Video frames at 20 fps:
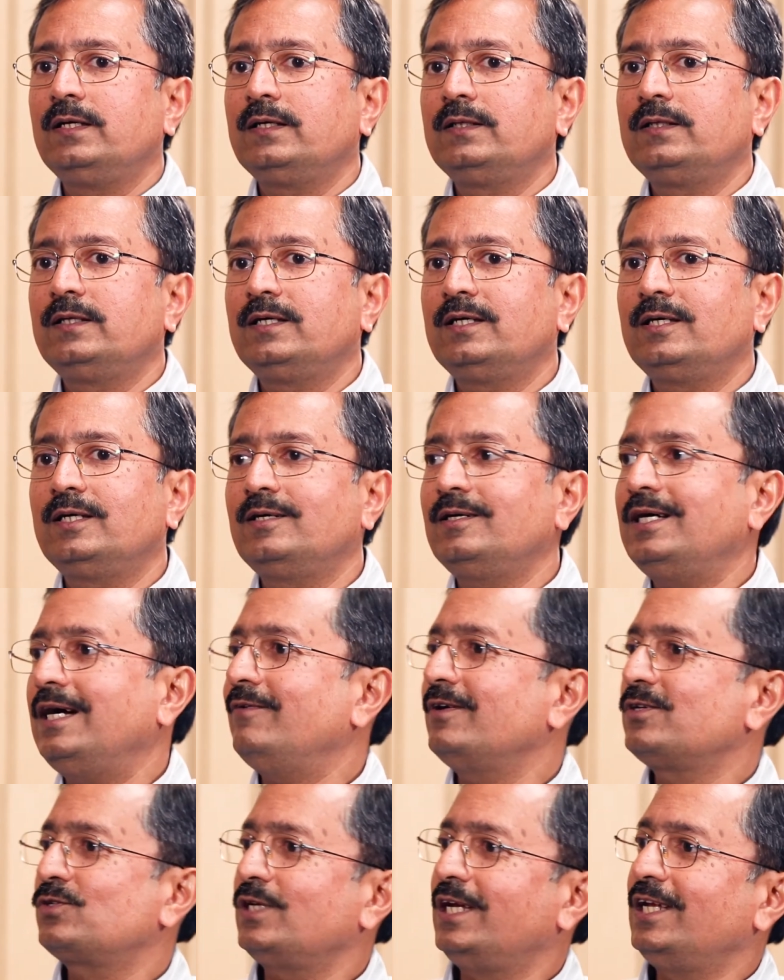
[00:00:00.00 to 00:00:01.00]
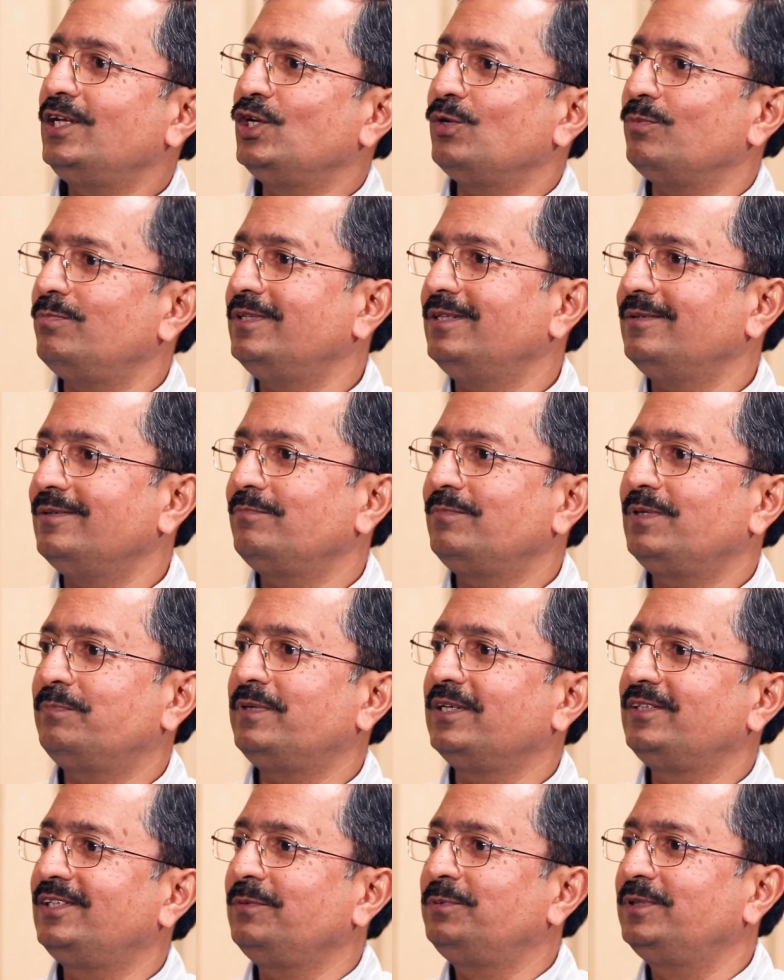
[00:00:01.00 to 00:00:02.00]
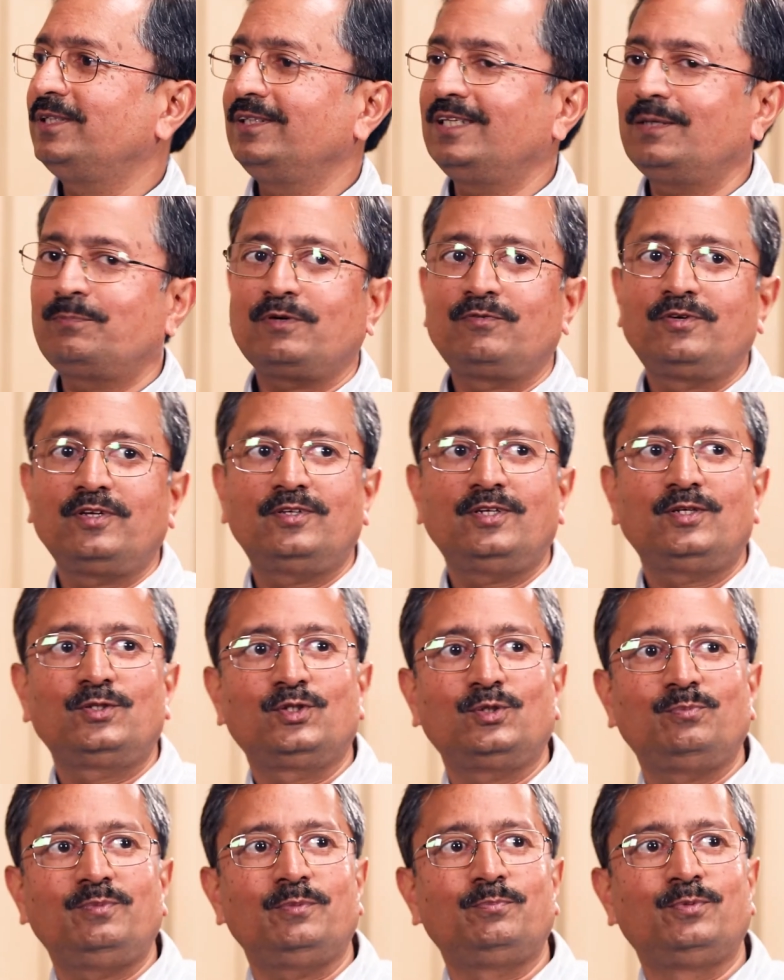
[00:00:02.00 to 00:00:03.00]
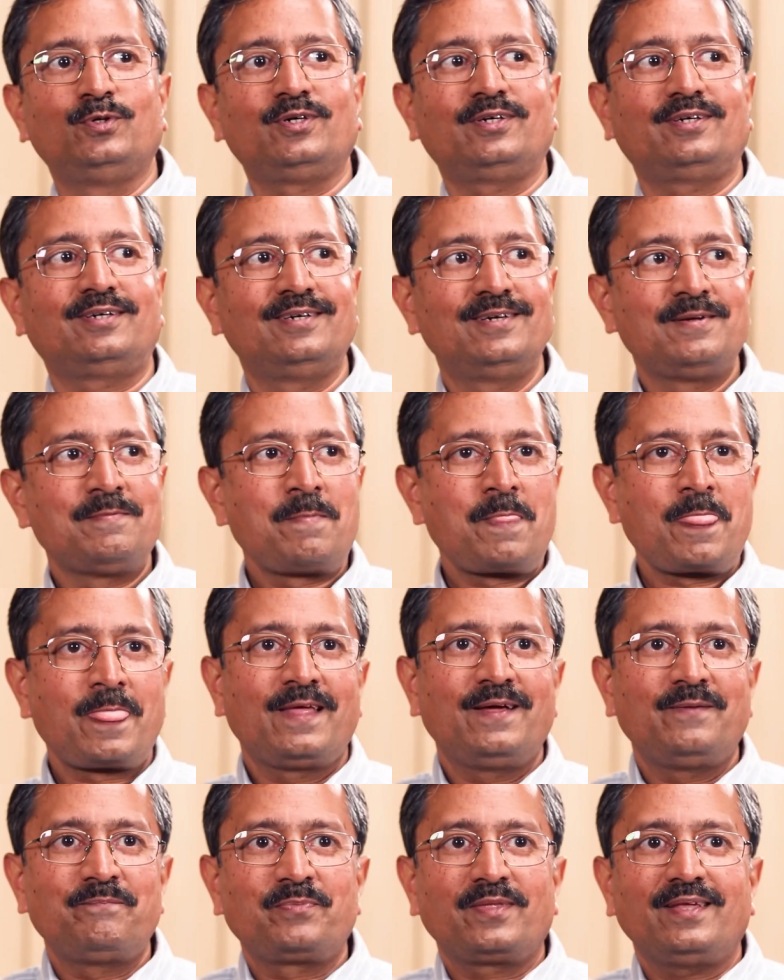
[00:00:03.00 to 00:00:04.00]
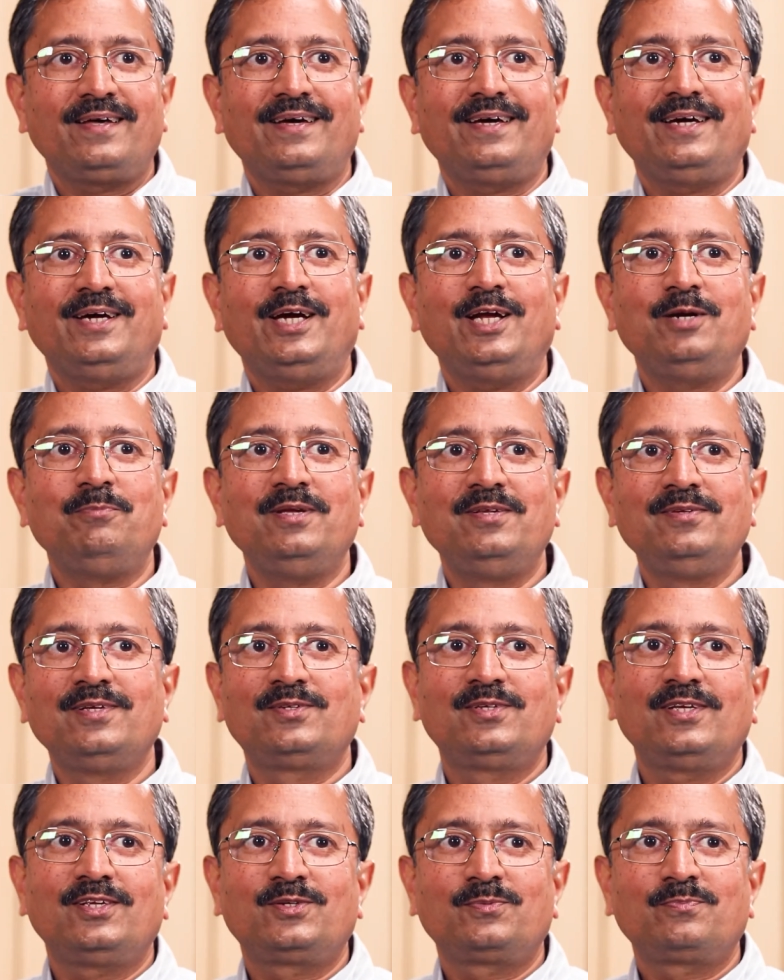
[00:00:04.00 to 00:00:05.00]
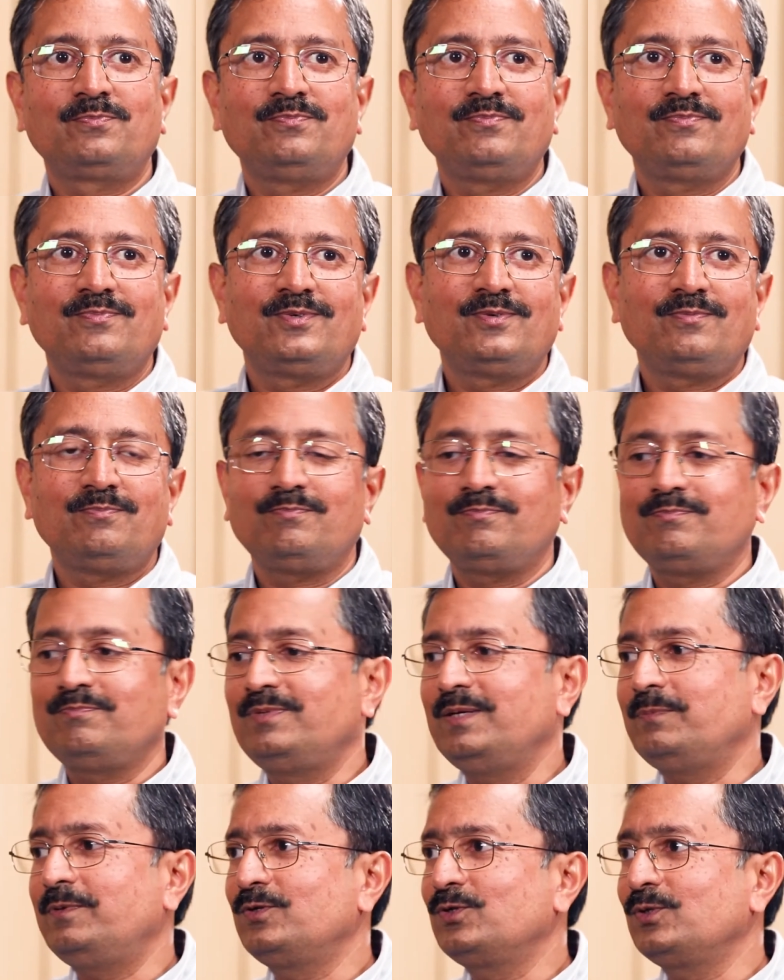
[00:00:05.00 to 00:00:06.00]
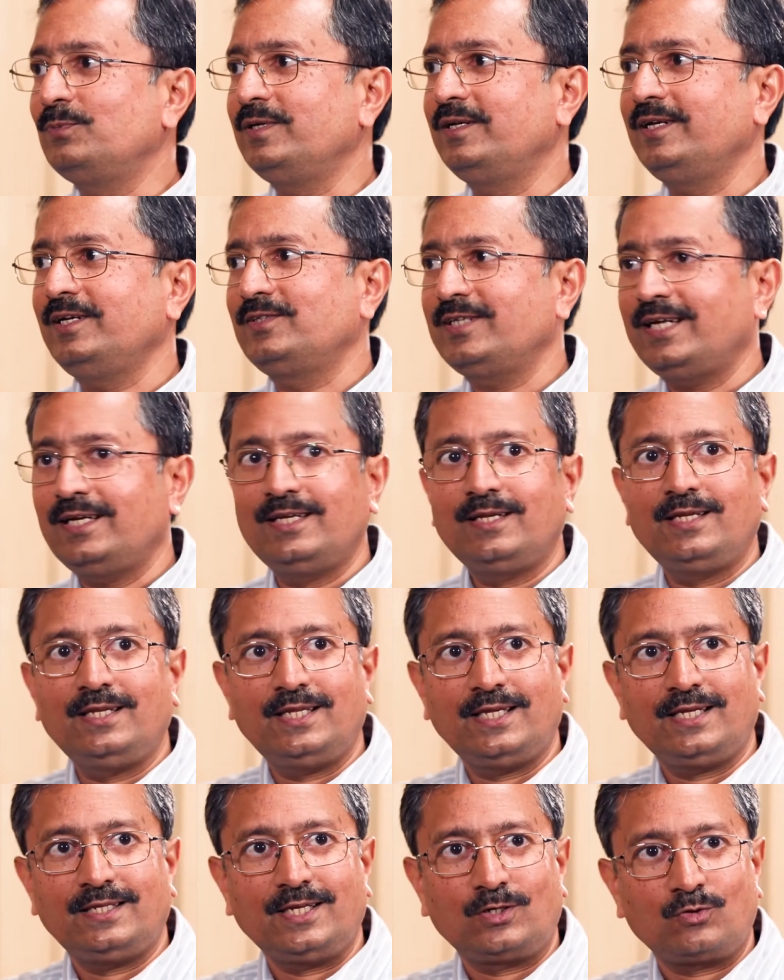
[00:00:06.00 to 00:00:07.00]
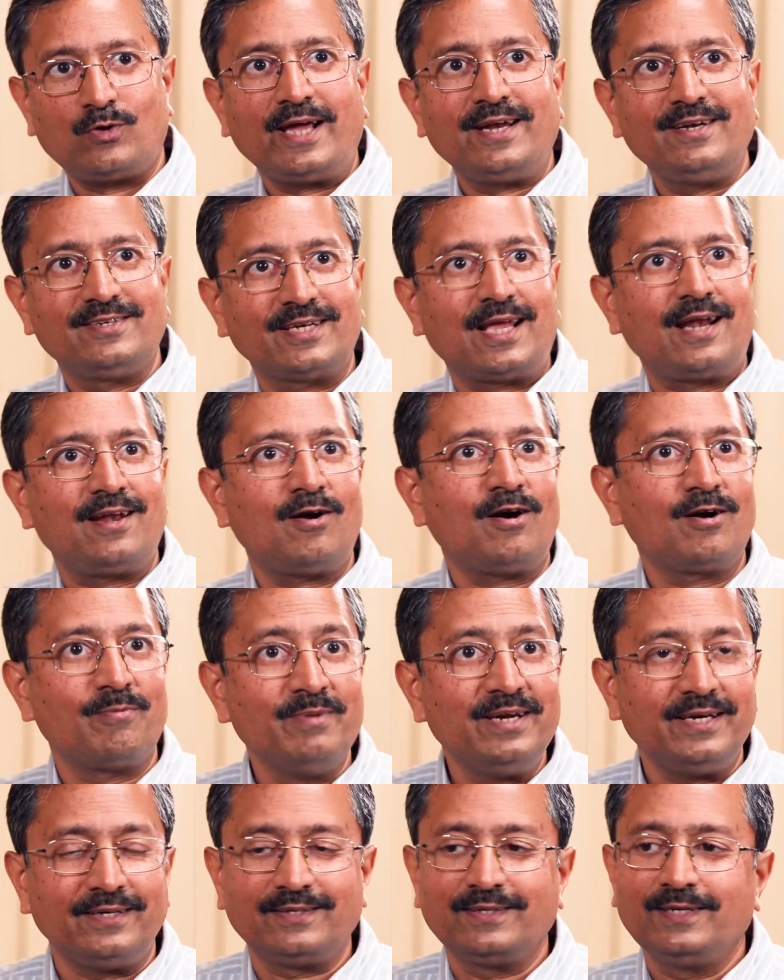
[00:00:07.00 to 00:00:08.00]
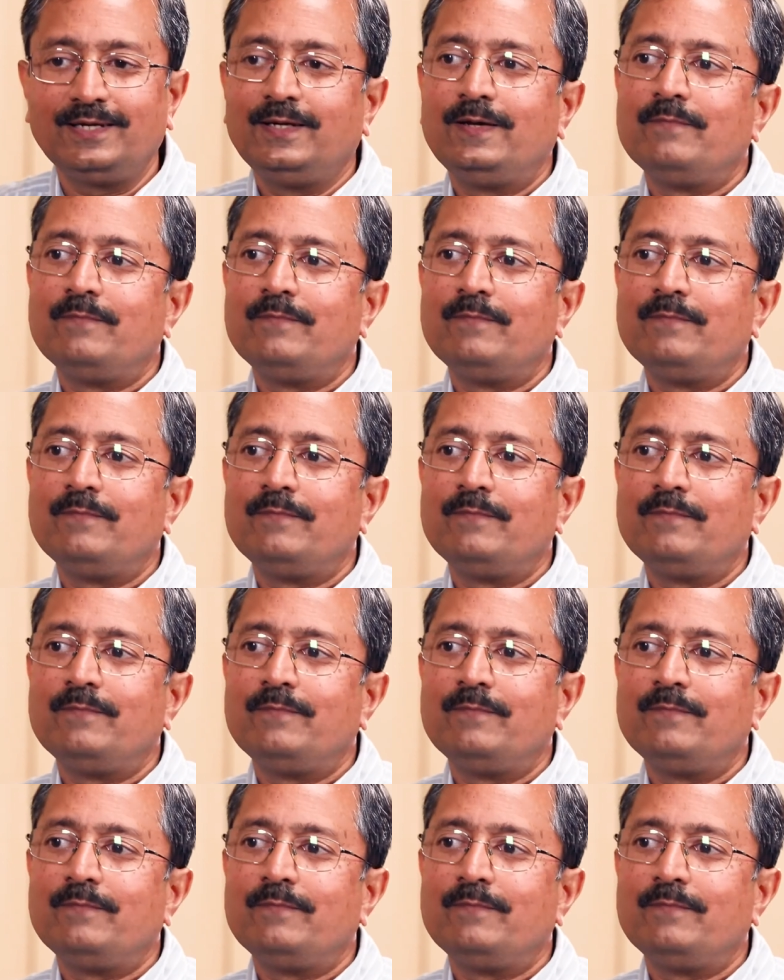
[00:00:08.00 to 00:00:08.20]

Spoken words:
I was telling you, the perception that professors should be poor and businesses people should be rich and then the twain shall not meet,